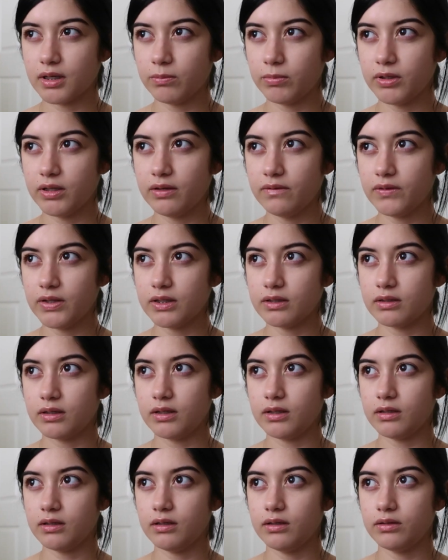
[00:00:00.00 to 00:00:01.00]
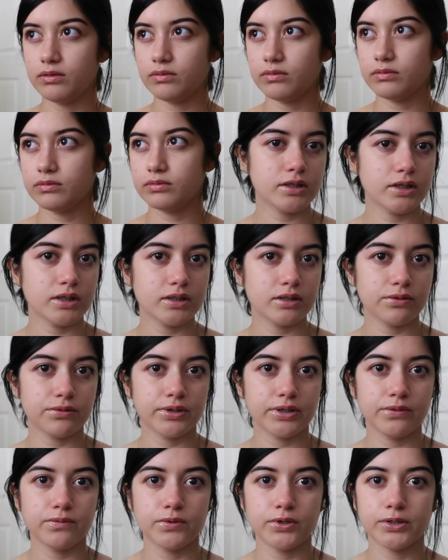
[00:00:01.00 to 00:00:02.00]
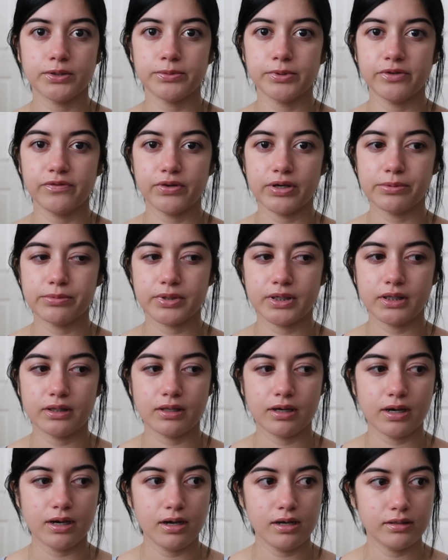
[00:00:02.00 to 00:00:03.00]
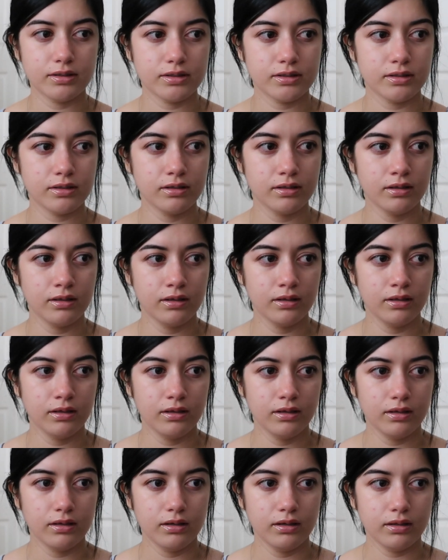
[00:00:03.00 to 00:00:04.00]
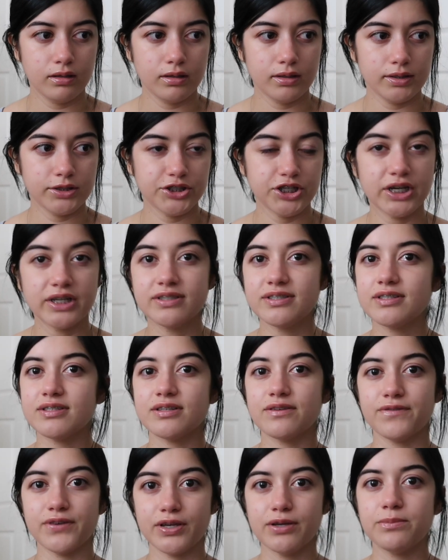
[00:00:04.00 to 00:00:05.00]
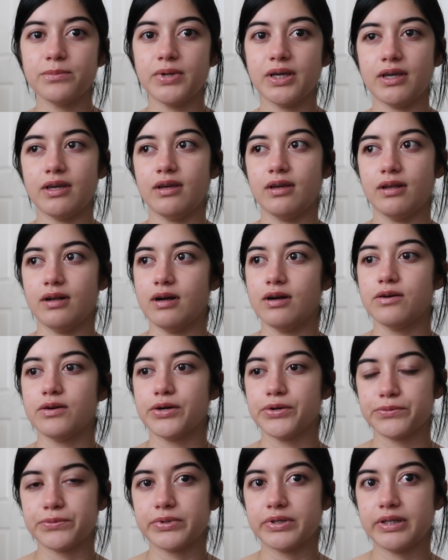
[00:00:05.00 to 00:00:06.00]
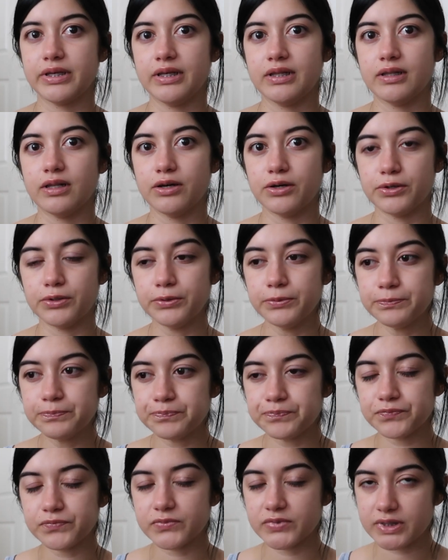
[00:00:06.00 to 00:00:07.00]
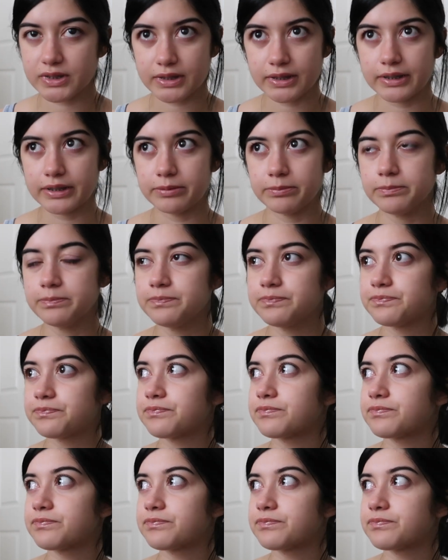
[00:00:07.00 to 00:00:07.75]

I believe that the doctor has already warned my family that the chances of him making it out are really low, slim.